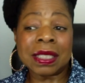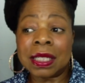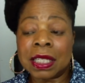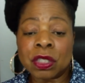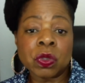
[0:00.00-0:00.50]
said
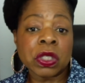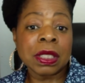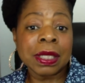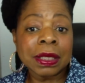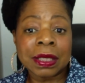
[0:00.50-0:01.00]
this was a
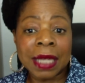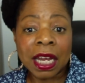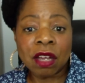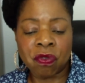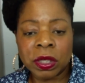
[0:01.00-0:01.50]
good
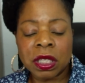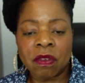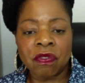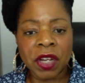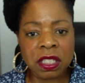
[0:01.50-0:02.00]
day for the
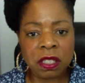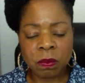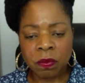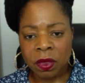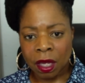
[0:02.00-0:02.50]
defense,
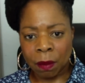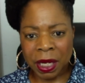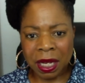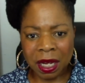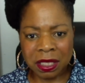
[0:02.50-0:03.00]

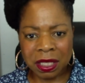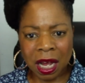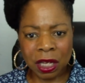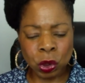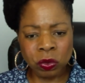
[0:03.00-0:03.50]
because
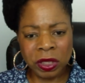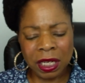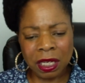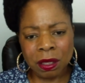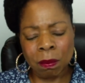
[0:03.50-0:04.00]

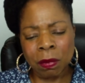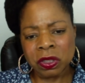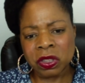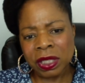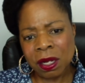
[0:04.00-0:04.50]
Lieutenant
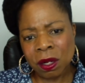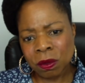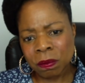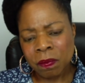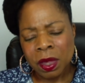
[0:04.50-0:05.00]

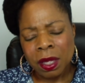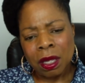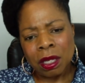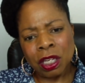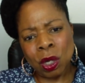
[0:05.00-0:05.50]
Marcel,
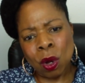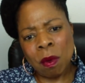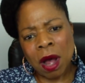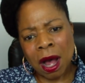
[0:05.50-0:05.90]
you know,